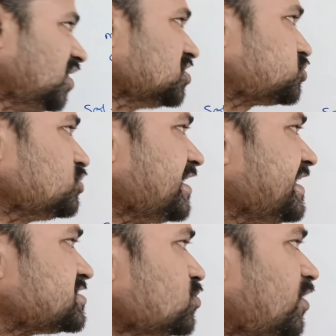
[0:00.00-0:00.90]
So there
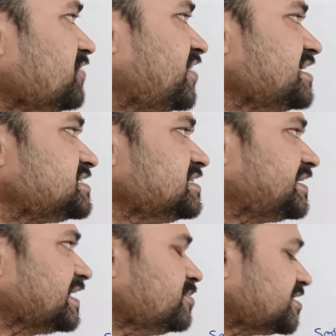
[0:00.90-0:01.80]
is no difference in the
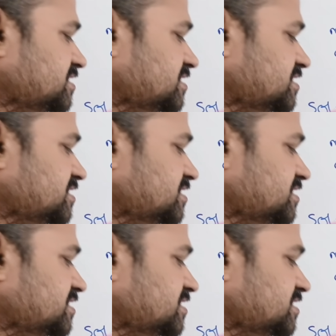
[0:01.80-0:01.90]
terminal